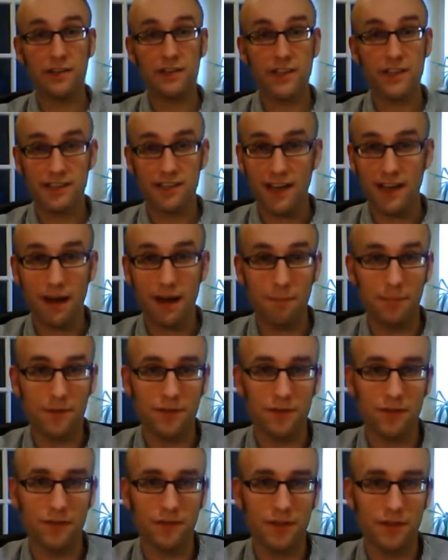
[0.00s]
is Jesus up
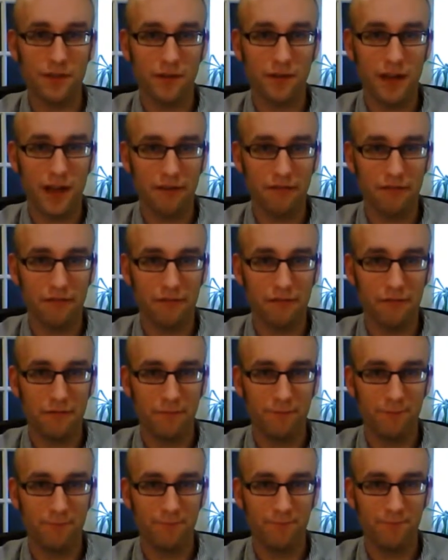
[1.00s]
to in your life?
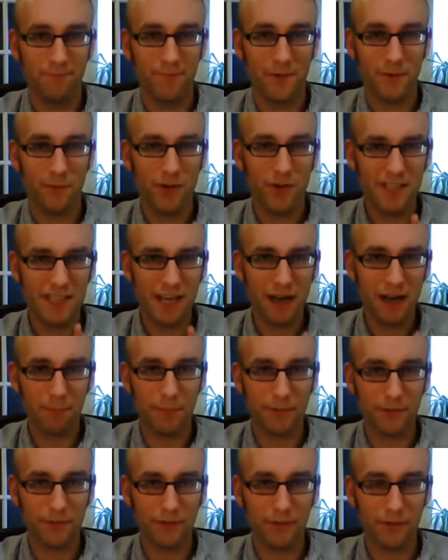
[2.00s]
What is he
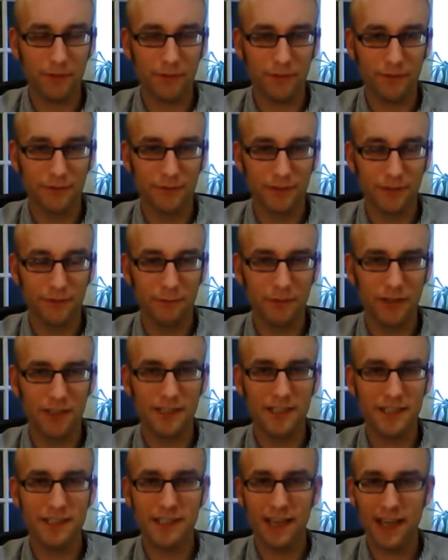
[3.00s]
up to? What
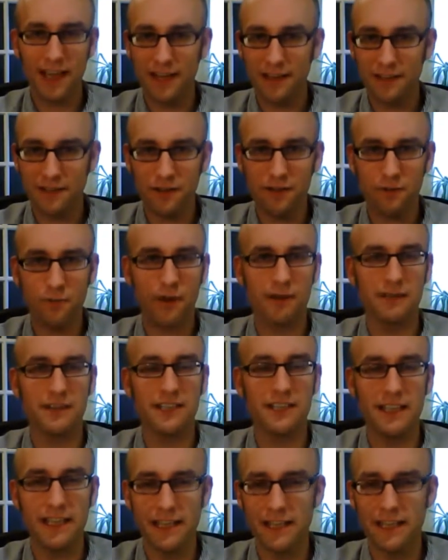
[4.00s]
is he saying to you? Where
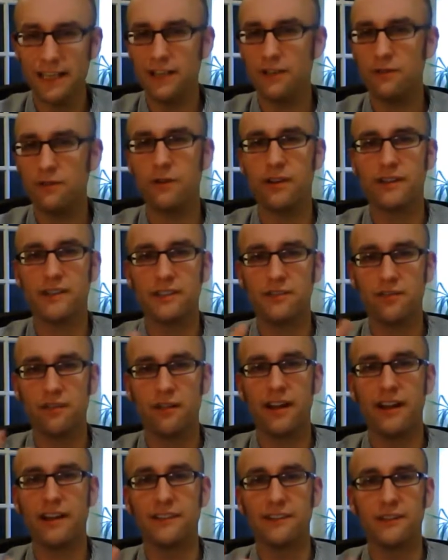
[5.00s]
is he leading you? What is he
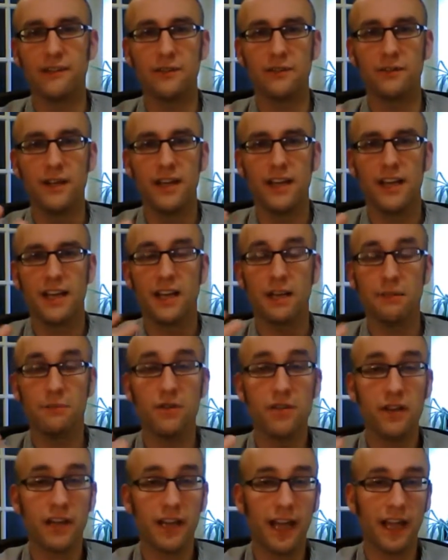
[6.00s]
trying to
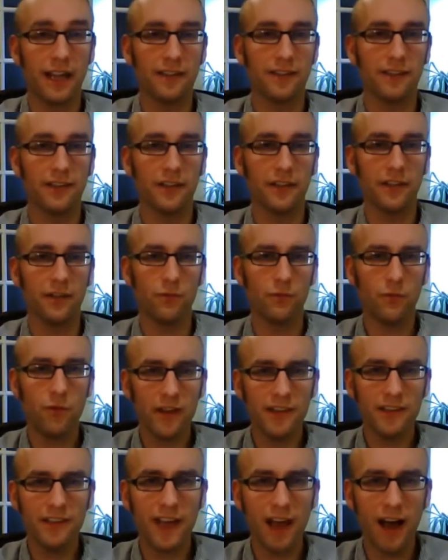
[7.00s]
communicate to you?
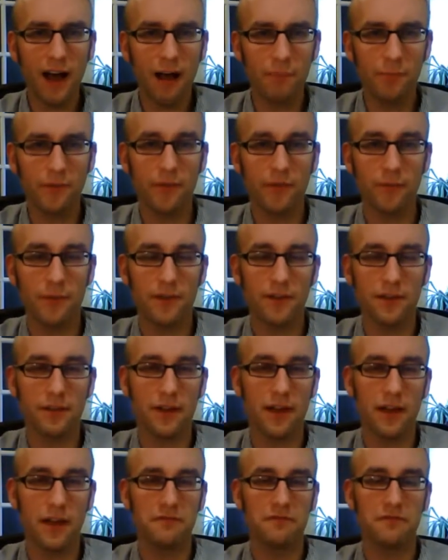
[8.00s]
What is he up to in
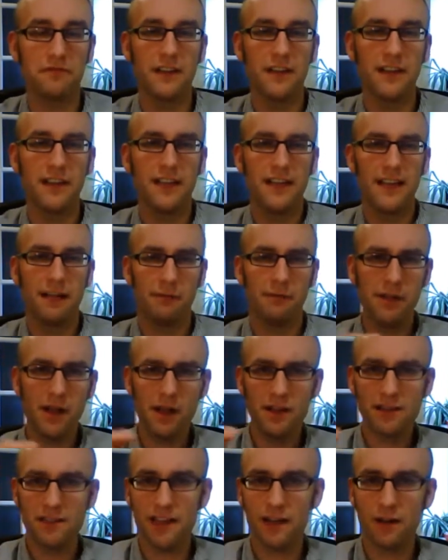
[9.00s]
your life? And when we
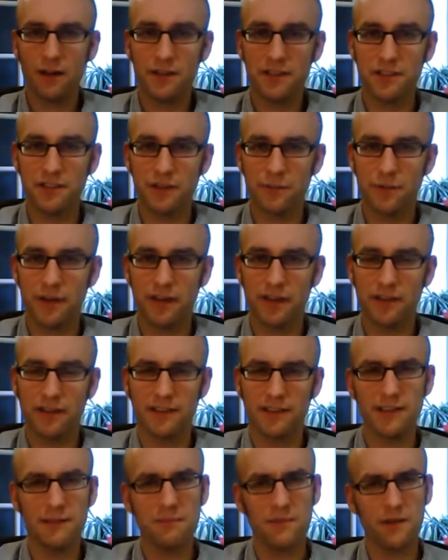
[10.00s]
ask that question to one
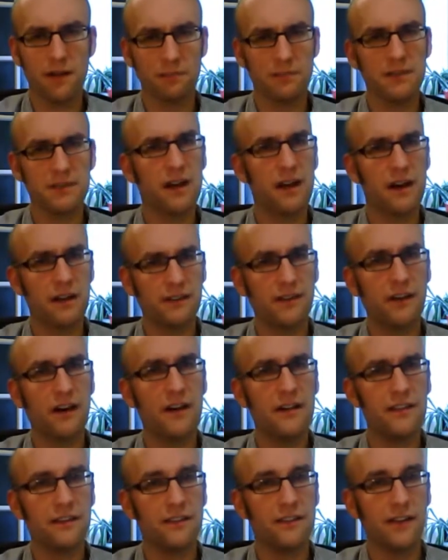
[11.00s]
another, sometimes it's hard
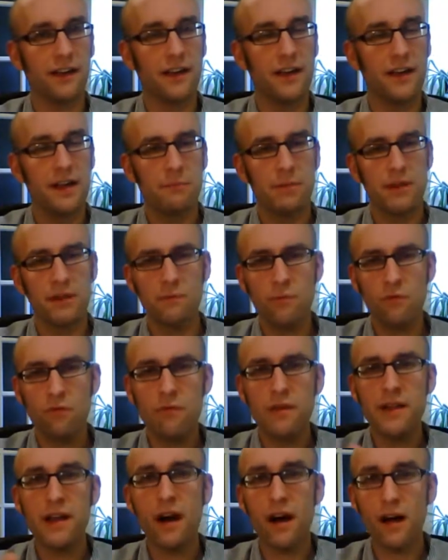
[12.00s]
to answer. But the
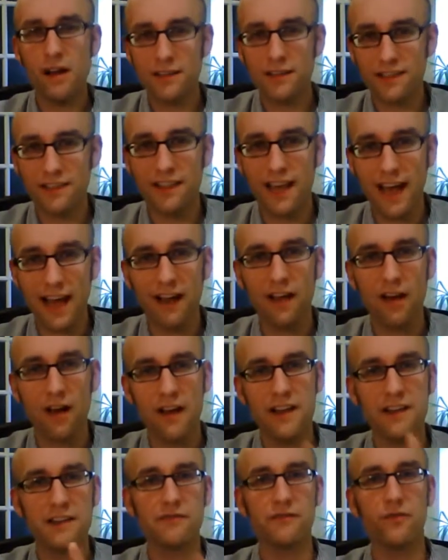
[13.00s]
more we ask that
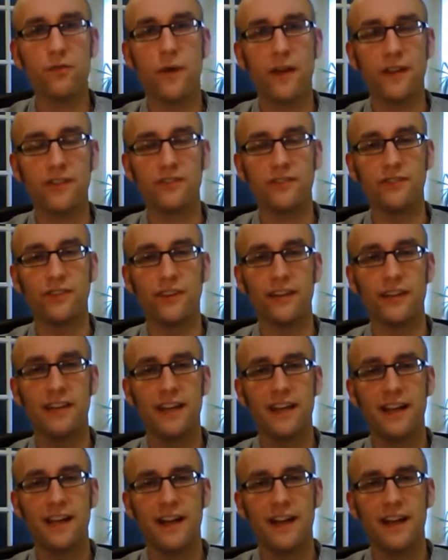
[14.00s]
kind of question,